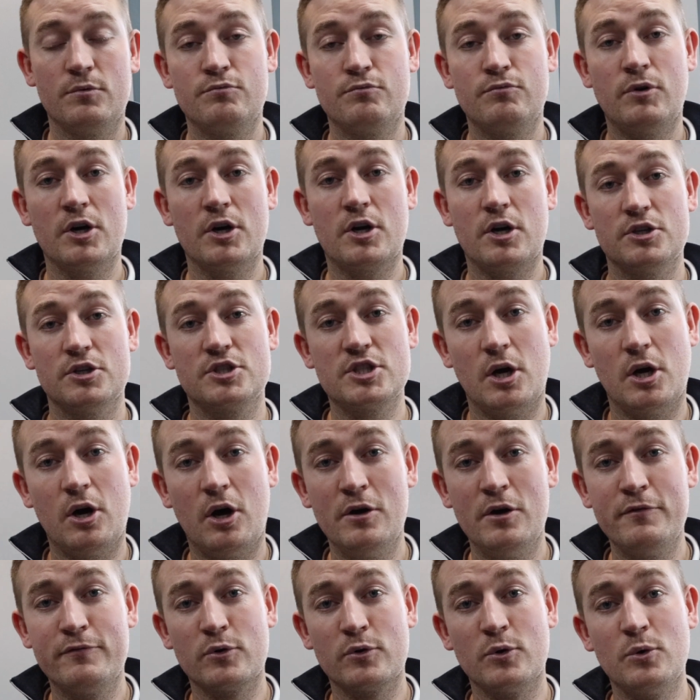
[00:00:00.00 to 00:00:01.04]
Right guys, so
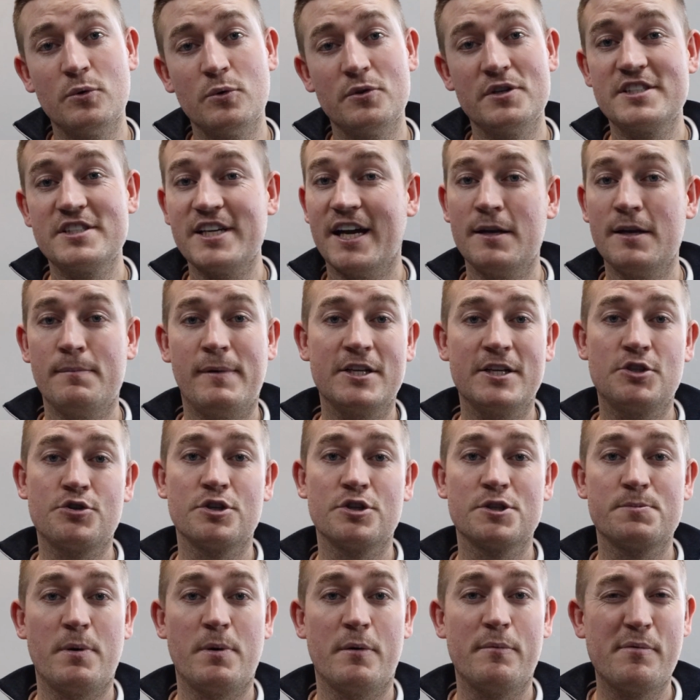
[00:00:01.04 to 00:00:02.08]
overall the Taylormade
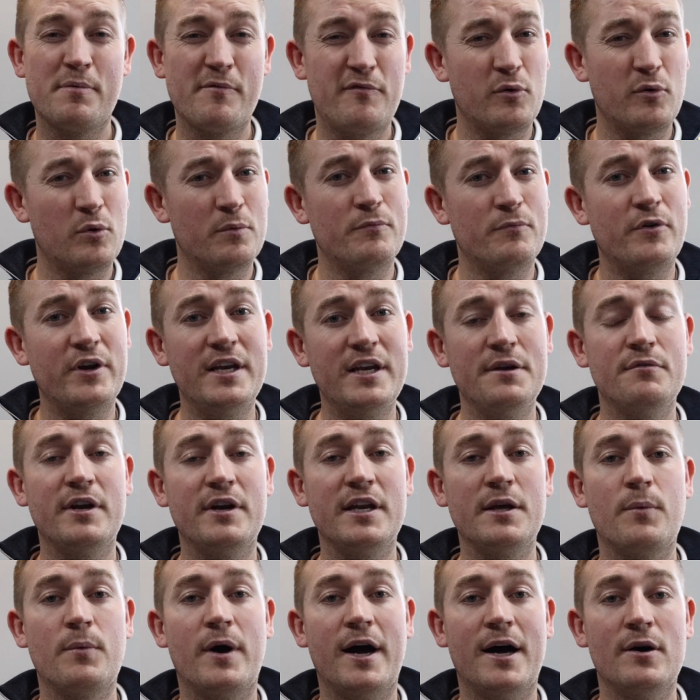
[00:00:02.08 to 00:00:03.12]
Truss putter performed
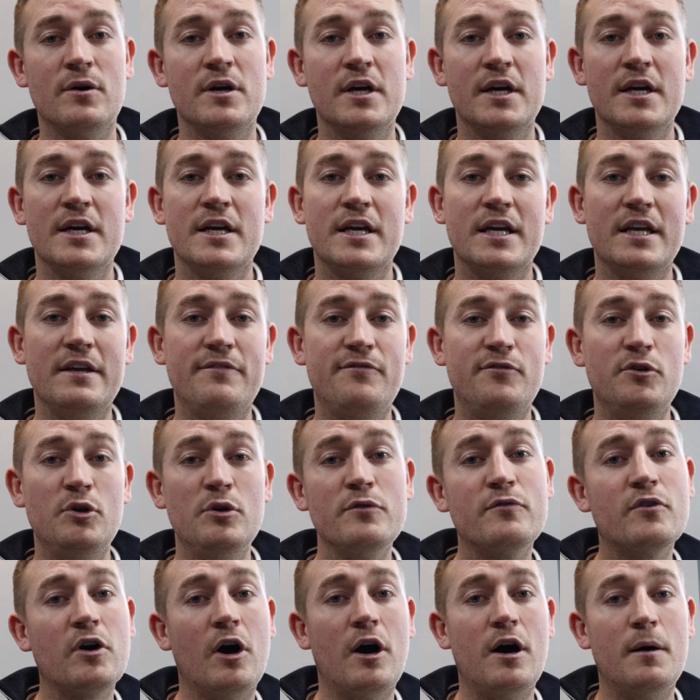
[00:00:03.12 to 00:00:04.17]
really well. If
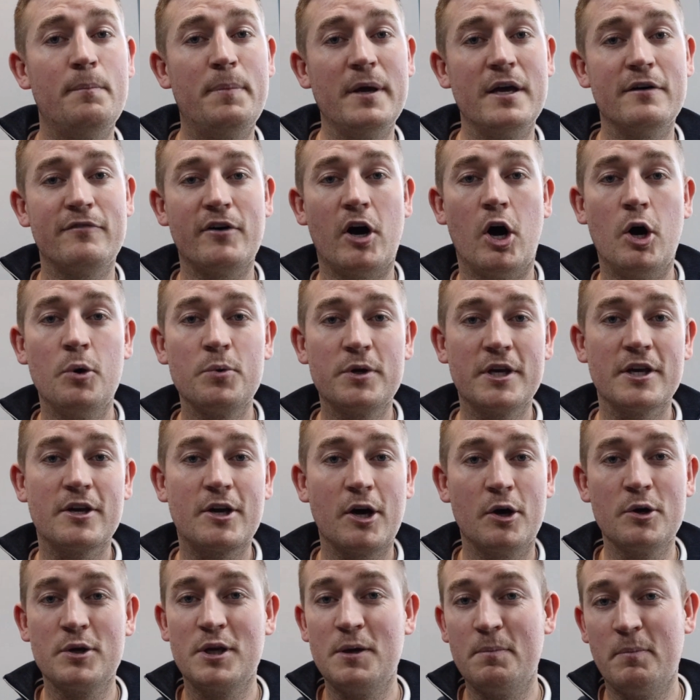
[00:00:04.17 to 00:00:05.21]
you've got a bit of a hokey
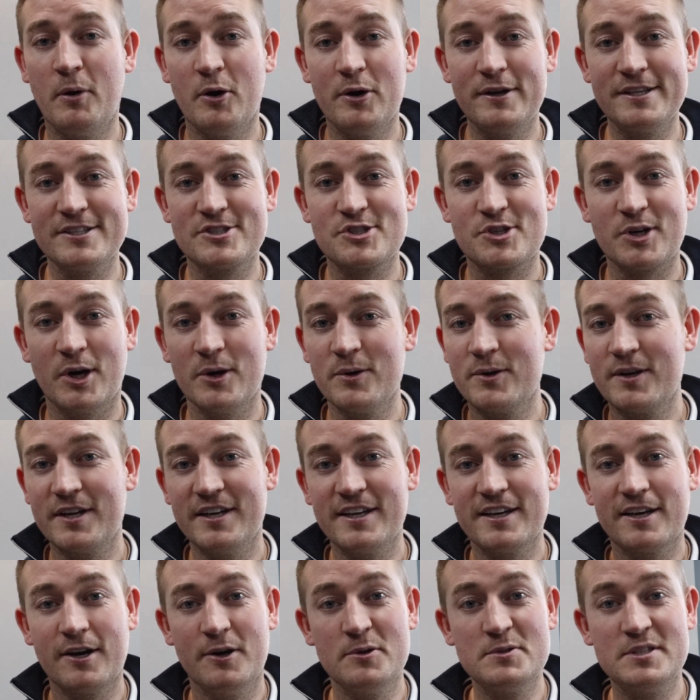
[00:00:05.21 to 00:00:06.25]
cokey putting stroke
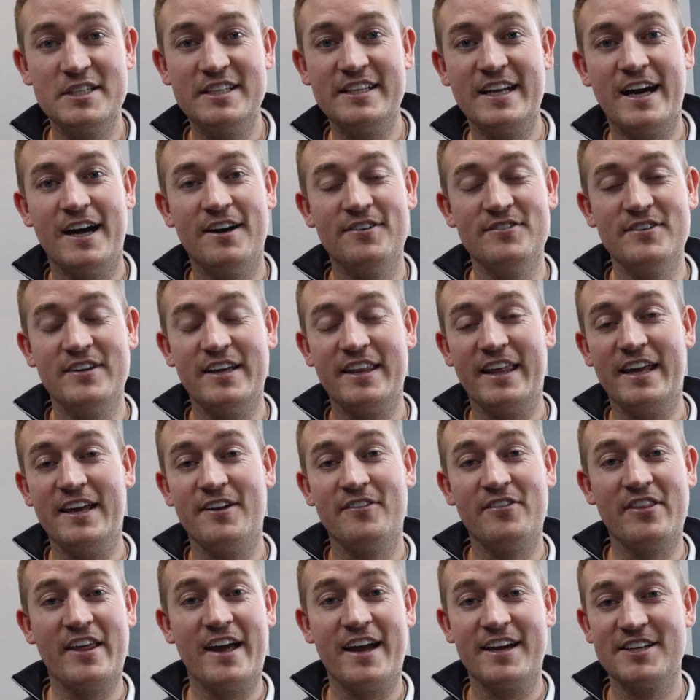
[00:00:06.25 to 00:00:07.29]
and it goes in, out,
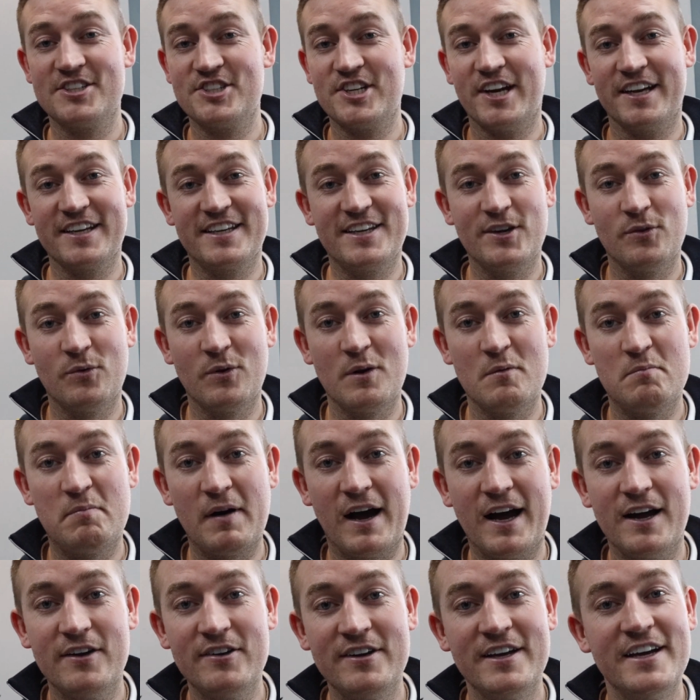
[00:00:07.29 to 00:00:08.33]
here and there, shake it all
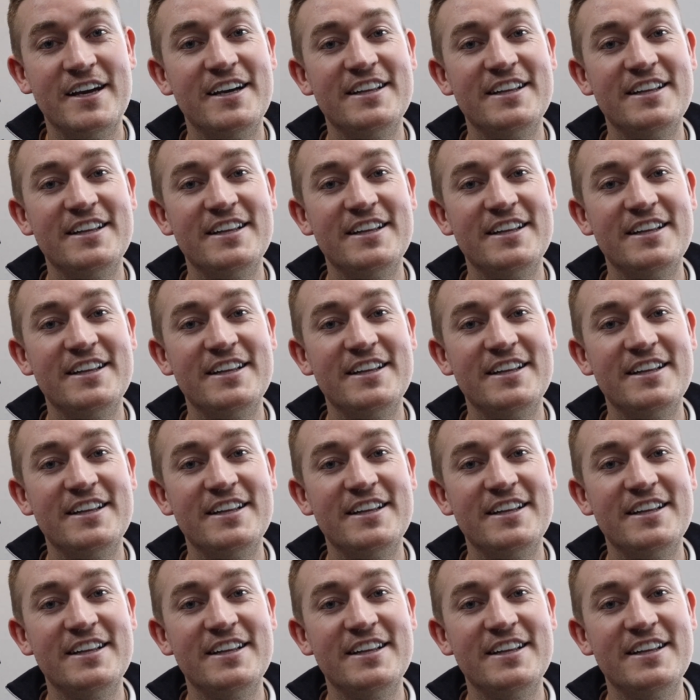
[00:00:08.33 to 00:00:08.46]
about,